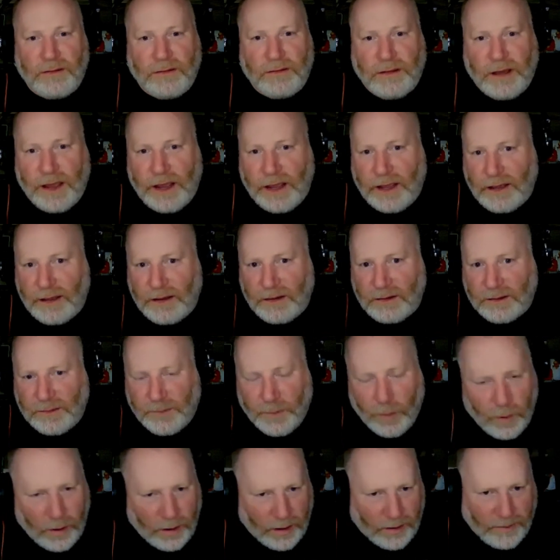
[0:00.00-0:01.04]
like
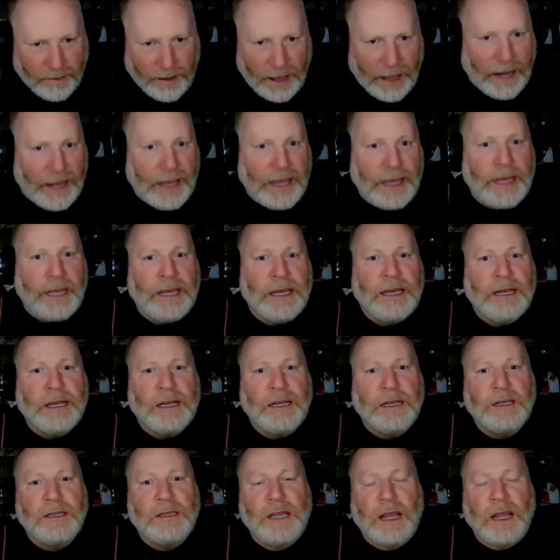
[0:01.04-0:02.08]
sporting event.
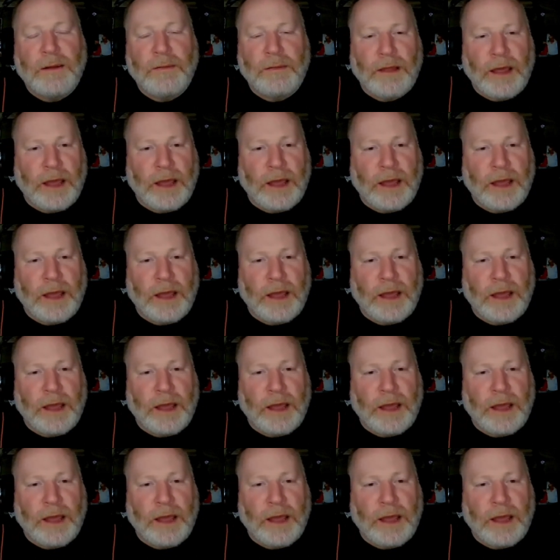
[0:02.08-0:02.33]
Same